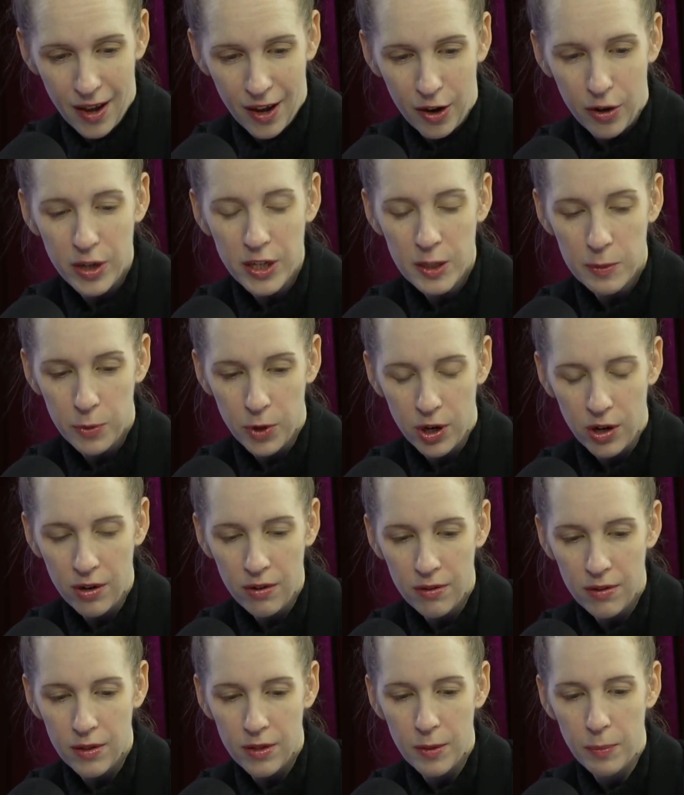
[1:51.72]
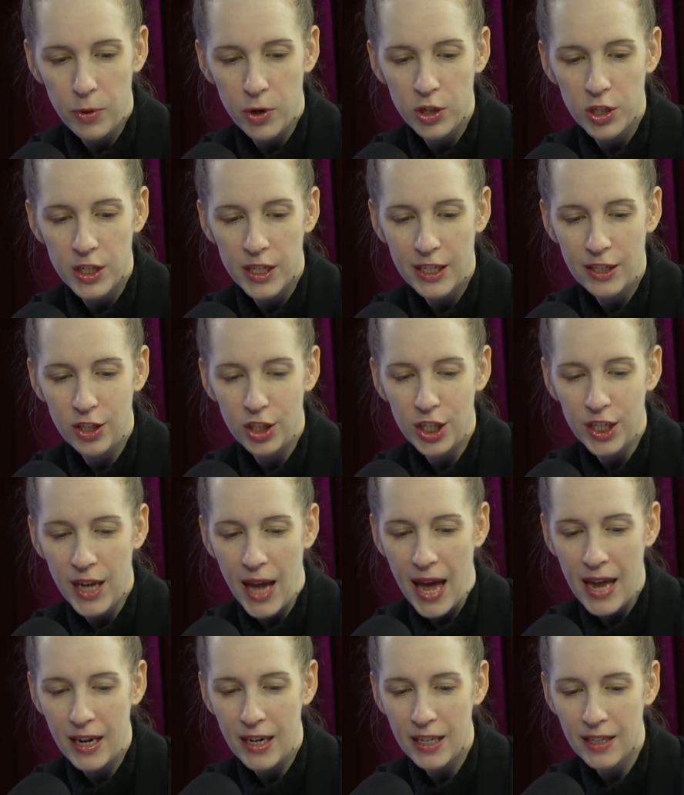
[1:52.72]
CRISPR, the burgeoning gene
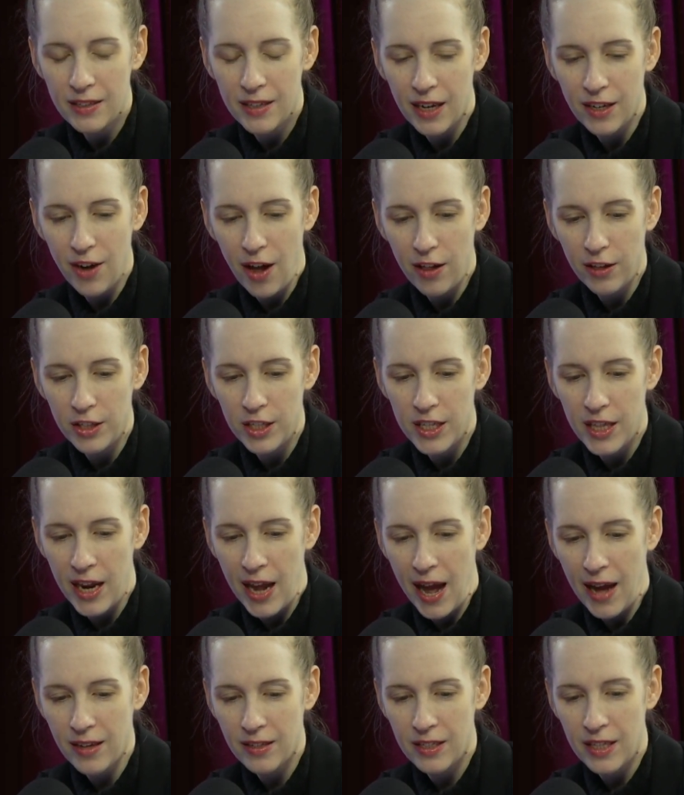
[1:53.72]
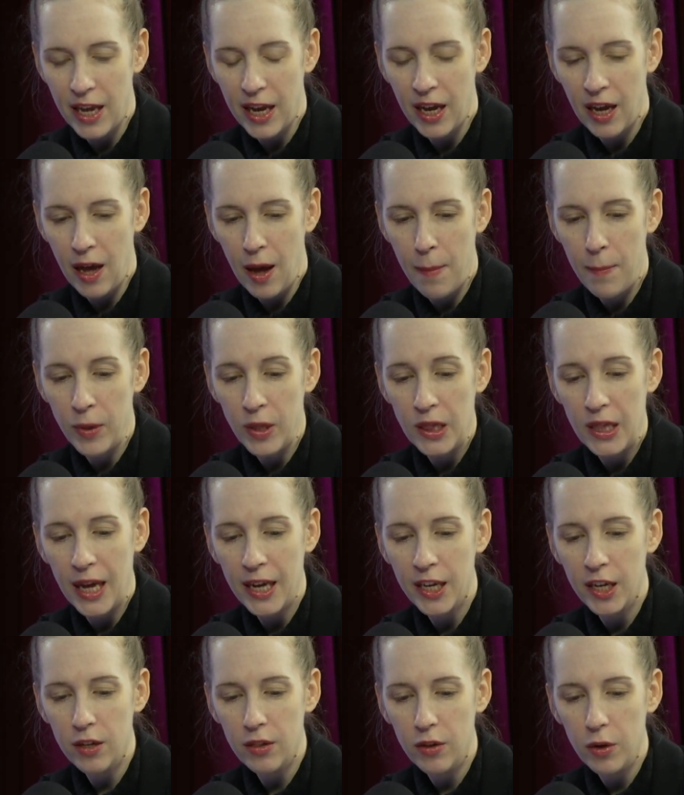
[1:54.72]
editing technology that acts like a
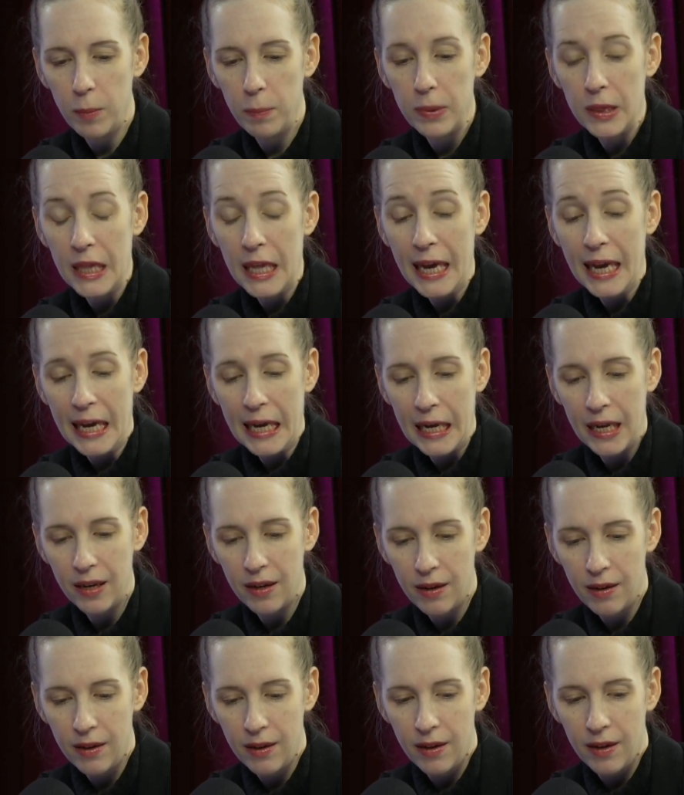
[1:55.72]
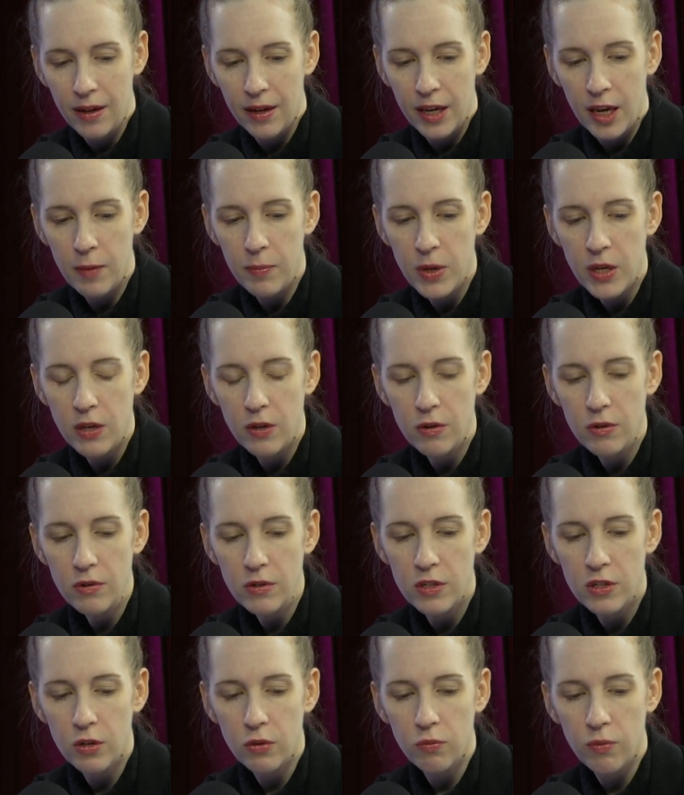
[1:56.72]
molecular blade, can be
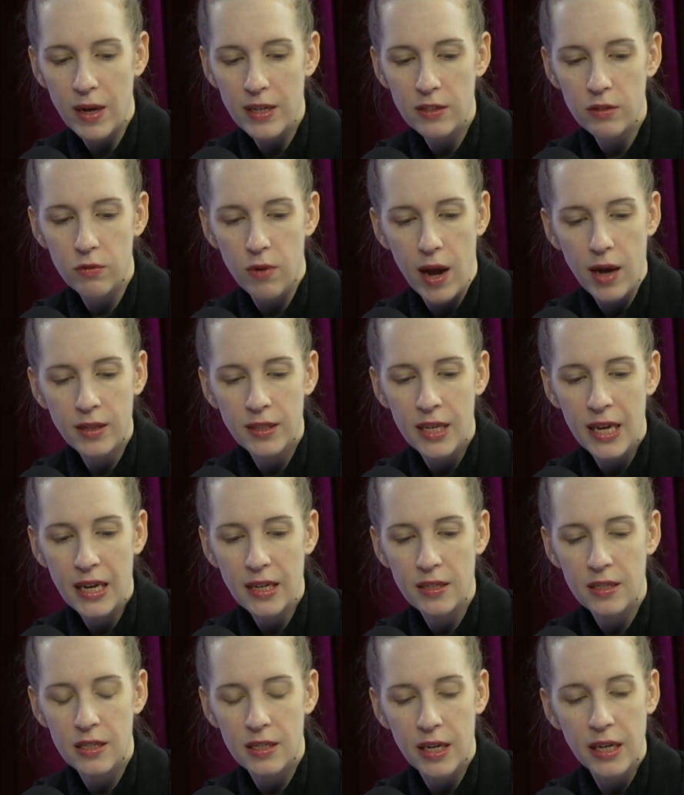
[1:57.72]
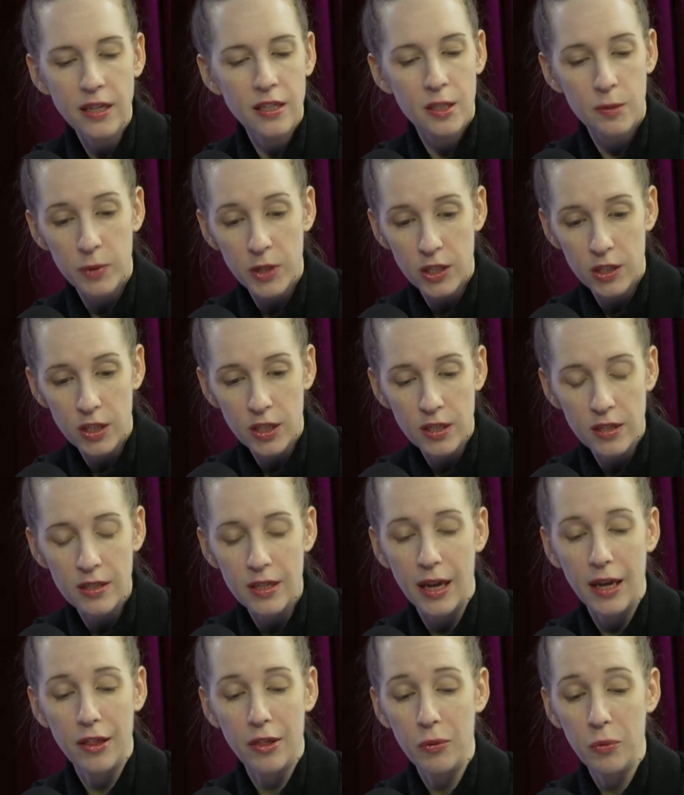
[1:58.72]
used to resurrect extinct
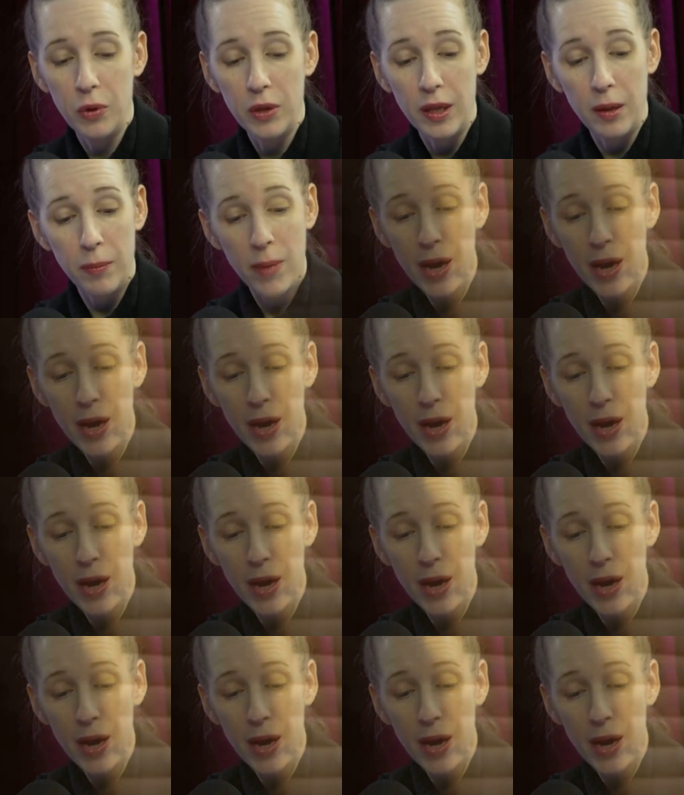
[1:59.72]
species like the woolly